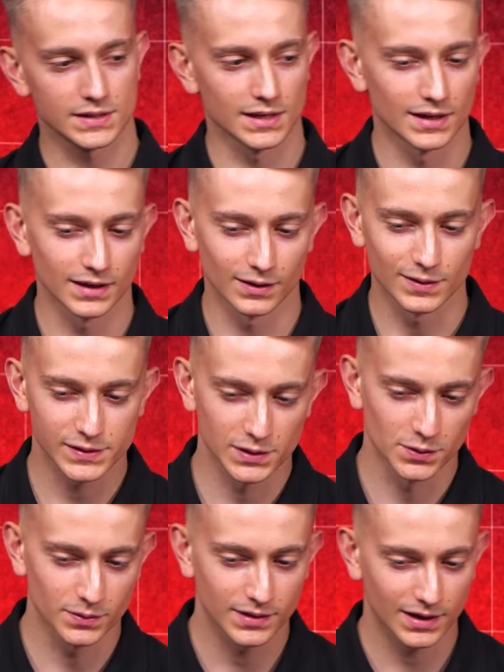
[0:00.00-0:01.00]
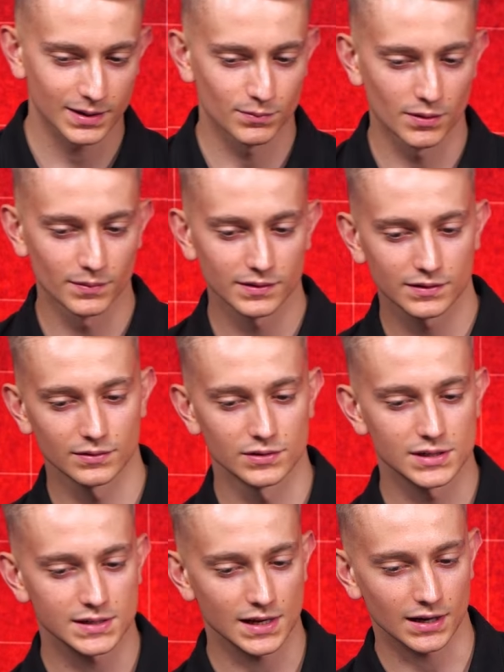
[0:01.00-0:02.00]
also take a moment to
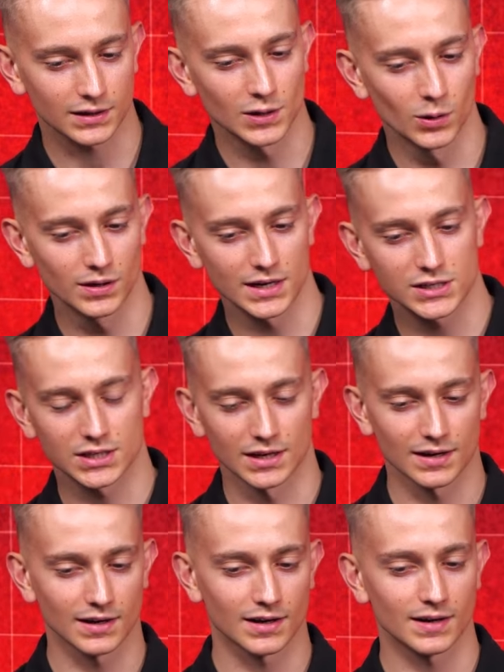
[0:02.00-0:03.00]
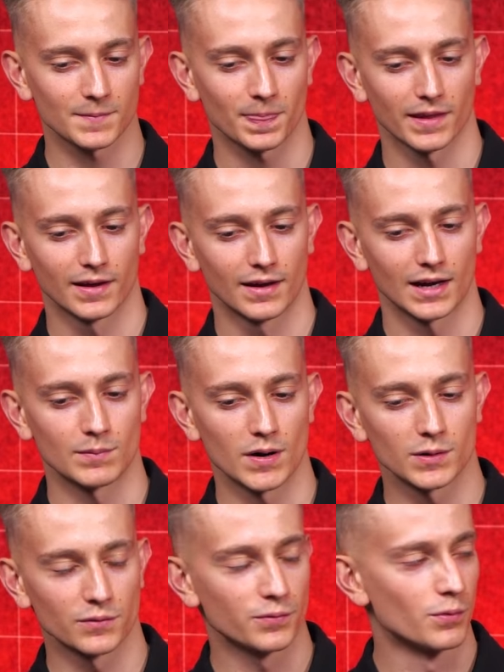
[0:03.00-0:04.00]
just acknowledge the
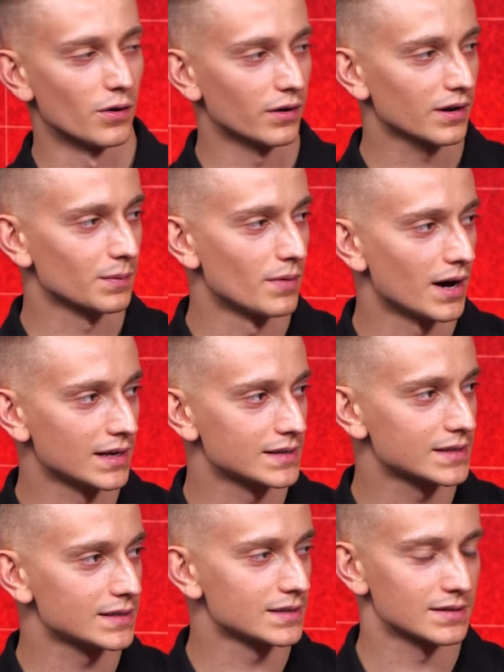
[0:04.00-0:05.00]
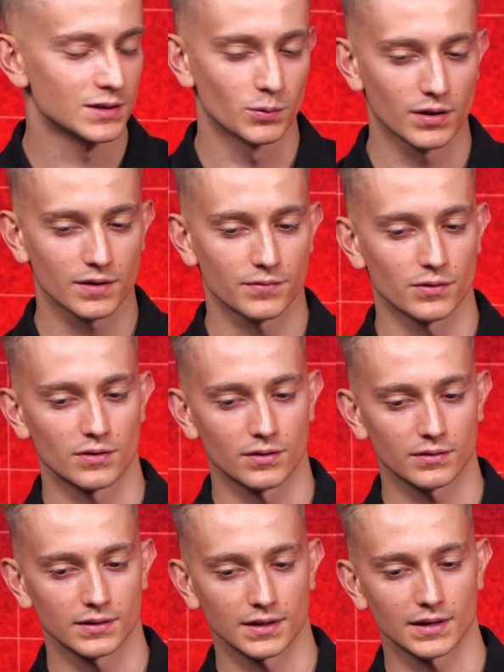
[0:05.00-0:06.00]
amount of work Matt is doing
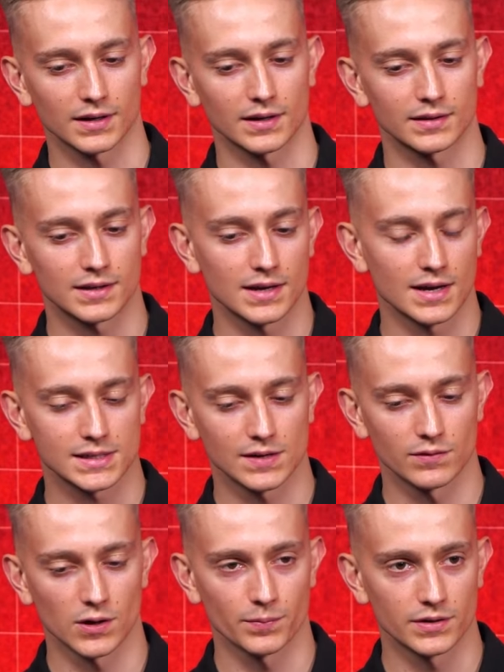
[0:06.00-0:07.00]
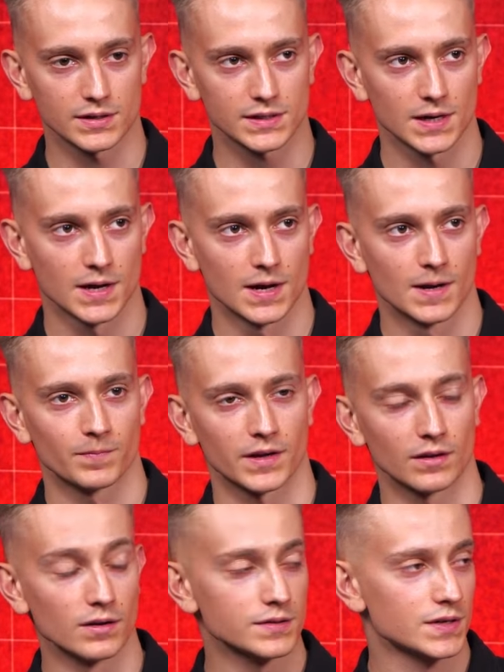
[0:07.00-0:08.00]
for the TS developers.
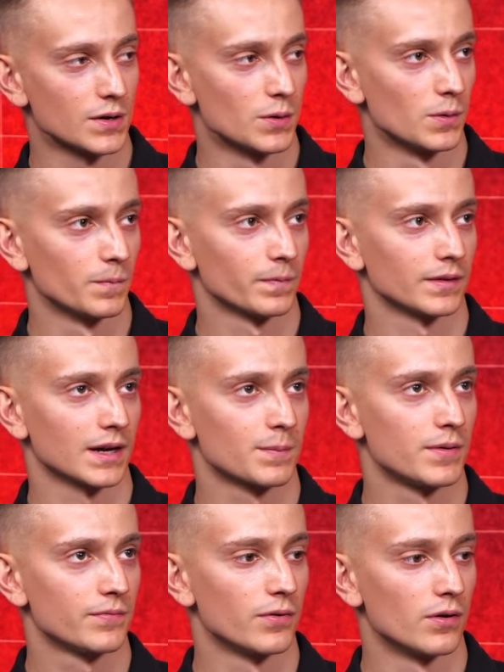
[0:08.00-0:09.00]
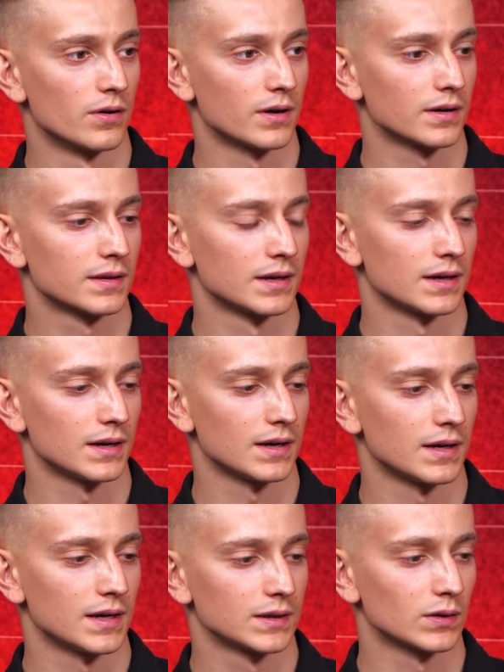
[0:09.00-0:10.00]
And also, like before
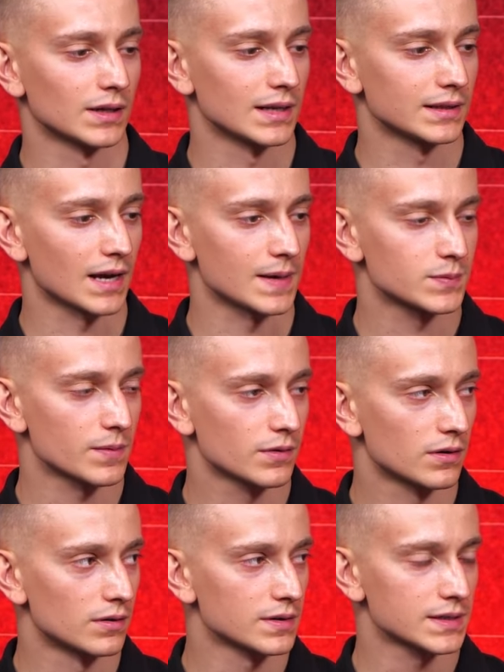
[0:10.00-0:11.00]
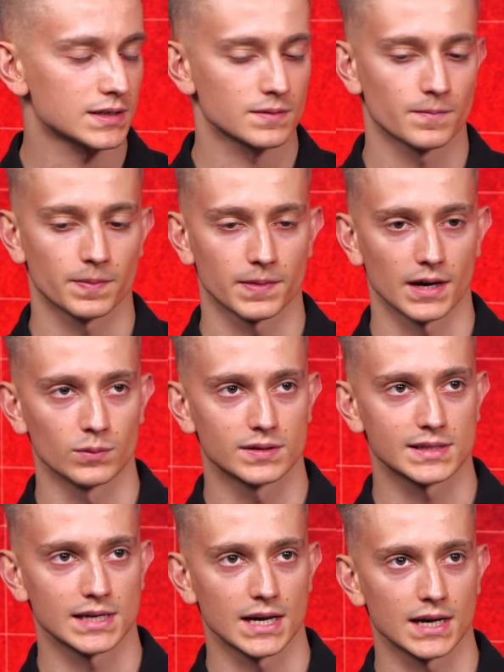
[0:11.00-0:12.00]
the Total TypeScript course, I
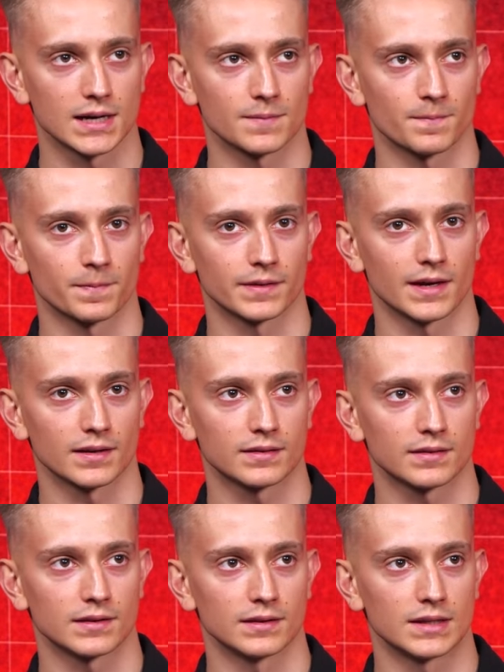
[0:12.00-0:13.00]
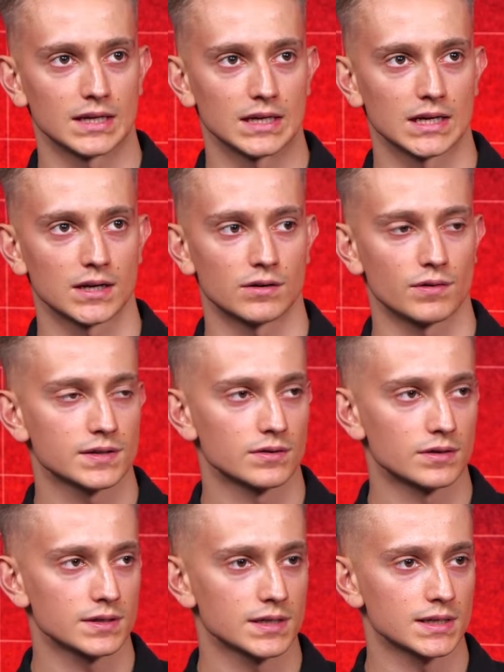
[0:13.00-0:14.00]
would say that the
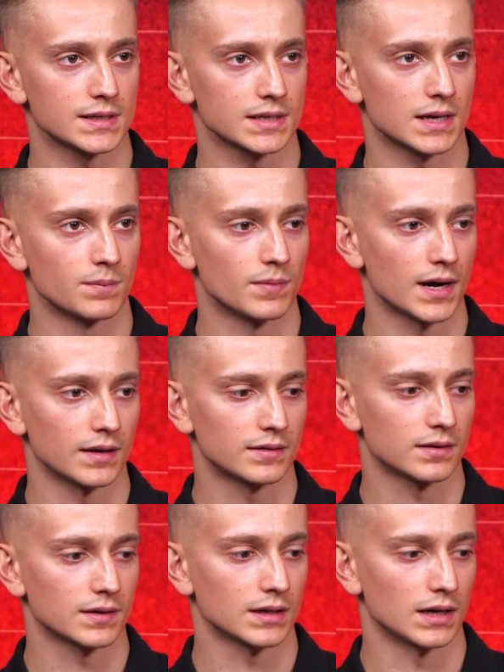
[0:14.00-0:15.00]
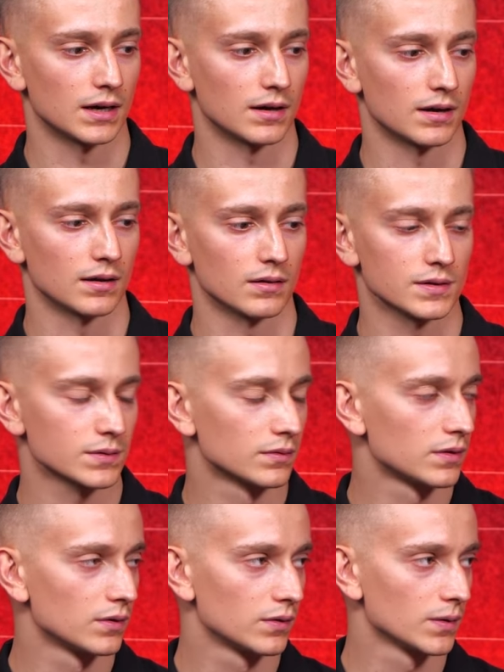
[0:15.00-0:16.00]
resources he made also
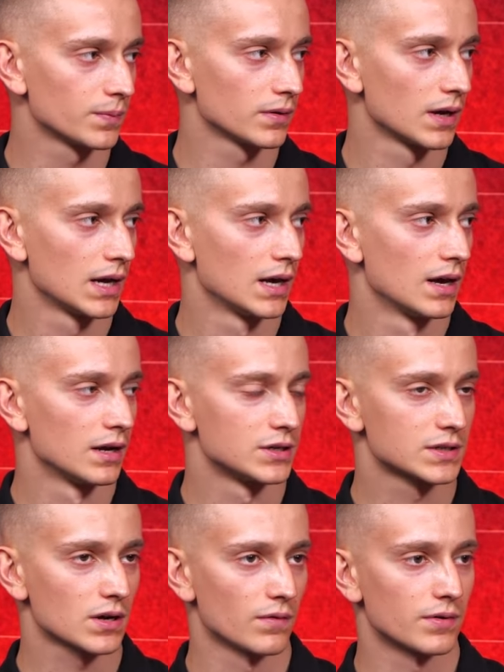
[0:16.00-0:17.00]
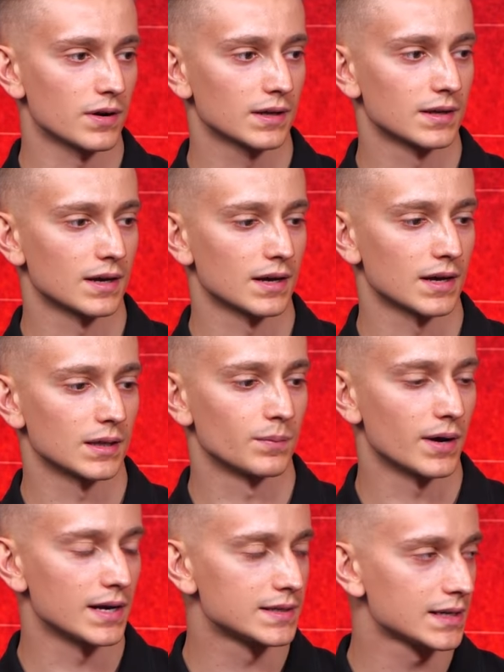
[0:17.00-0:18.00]
on YouTube, just covering the
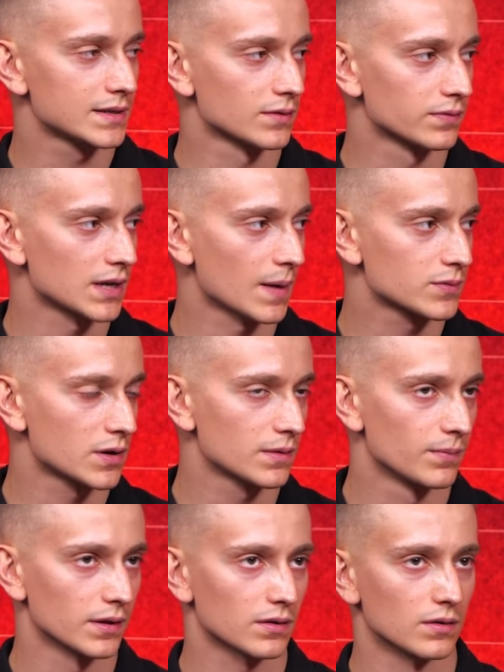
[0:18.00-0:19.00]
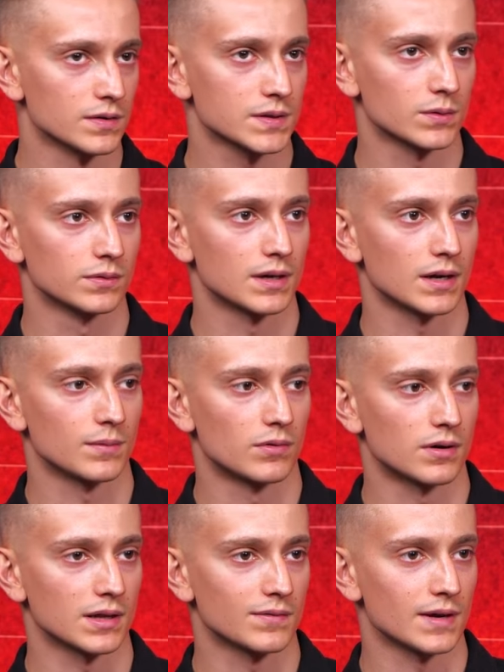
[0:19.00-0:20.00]
basics of TypeScript, but also the
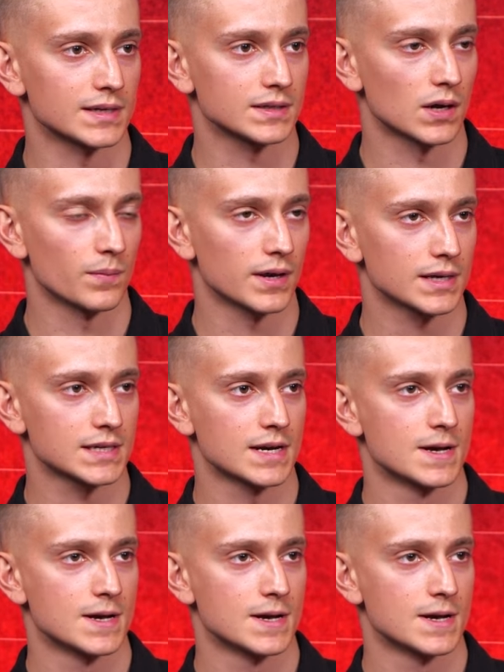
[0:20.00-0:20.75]
more advanced topics.